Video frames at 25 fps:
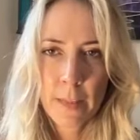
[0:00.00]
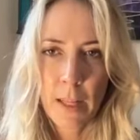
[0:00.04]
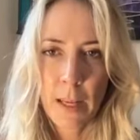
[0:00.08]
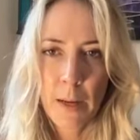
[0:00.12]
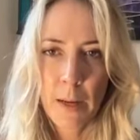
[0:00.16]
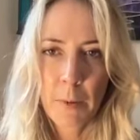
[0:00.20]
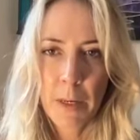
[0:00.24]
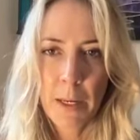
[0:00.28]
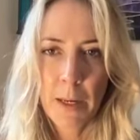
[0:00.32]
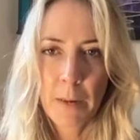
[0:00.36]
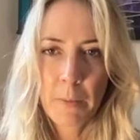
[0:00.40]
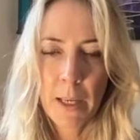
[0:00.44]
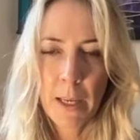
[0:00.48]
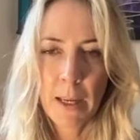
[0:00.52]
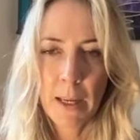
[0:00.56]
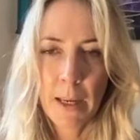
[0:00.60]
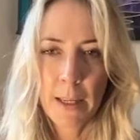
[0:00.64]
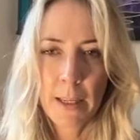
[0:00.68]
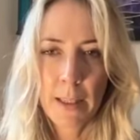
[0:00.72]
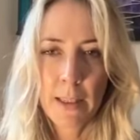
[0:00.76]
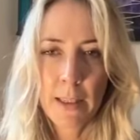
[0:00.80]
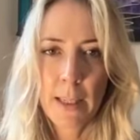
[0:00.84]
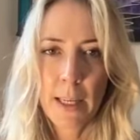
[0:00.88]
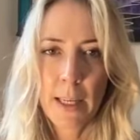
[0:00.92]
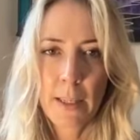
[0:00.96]
I mean, I'm
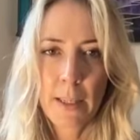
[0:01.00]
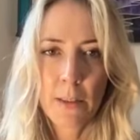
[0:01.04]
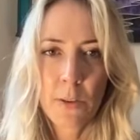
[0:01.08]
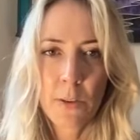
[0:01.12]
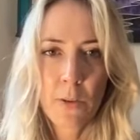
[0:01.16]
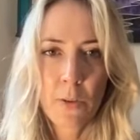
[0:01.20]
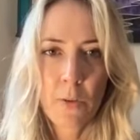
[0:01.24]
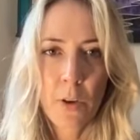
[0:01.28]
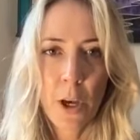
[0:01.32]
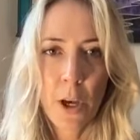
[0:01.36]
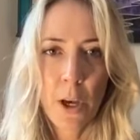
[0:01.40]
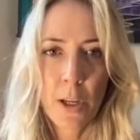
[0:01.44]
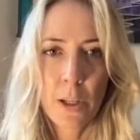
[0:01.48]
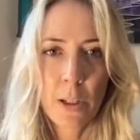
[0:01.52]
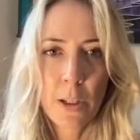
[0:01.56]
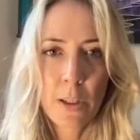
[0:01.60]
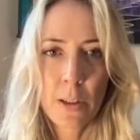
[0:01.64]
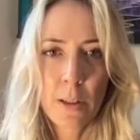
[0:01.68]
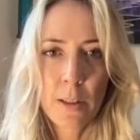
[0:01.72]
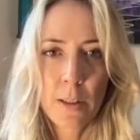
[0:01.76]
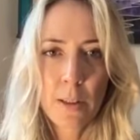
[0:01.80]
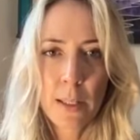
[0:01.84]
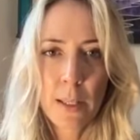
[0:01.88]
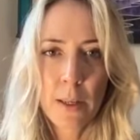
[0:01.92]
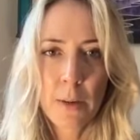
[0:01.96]
getting a sense of
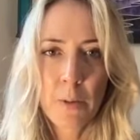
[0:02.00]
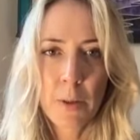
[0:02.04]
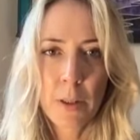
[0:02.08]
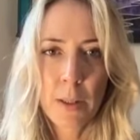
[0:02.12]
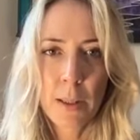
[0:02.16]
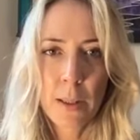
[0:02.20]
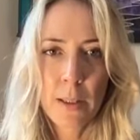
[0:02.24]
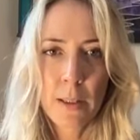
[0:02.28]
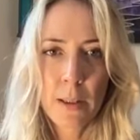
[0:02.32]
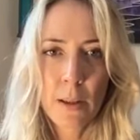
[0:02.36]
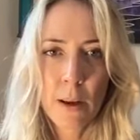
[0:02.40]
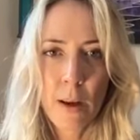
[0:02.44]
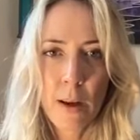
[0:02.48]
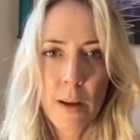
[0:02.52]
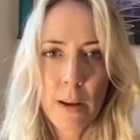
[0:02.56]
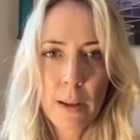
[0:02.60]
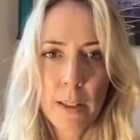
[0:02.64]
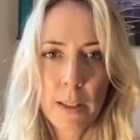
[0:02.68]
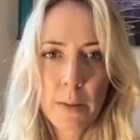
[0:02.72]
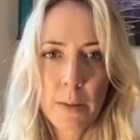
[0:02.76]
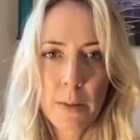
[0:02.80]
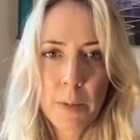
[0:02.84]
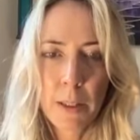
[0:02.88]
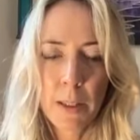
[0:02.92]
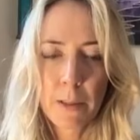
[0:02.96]
urgency with this
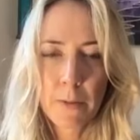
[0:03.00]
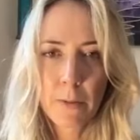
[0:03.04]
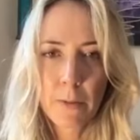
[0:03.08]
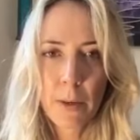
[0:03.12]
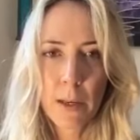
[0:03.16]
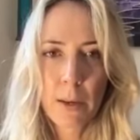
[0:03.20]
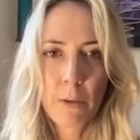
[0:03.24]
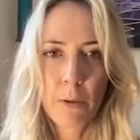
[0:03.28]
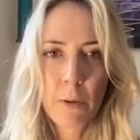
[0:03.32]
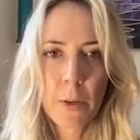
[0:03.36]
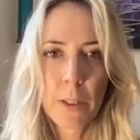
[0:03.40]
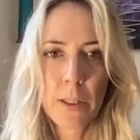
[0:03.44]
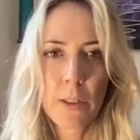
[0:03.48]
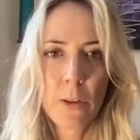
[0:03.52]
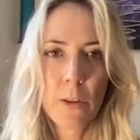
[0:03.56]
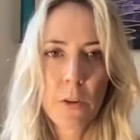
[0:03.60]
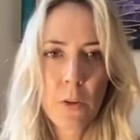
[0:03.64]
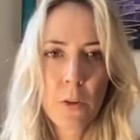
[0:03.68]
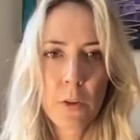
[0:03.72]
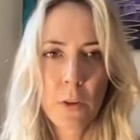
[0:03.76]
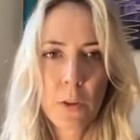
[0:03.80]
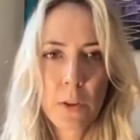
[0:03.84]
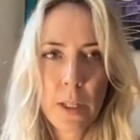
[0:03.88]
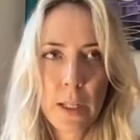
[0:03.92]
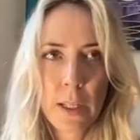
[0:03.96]
card. I mean, I've always
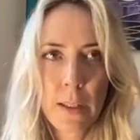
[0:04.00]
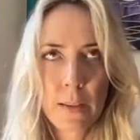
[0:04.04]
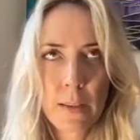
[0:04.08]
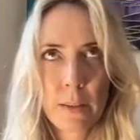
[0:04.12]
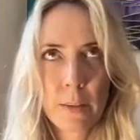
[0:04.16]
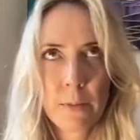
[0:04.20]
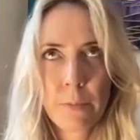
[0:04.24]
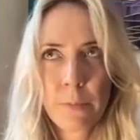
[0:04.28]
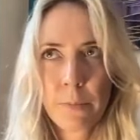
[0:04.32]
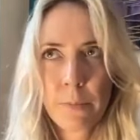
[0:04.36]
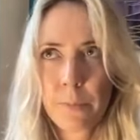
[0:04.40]
thought that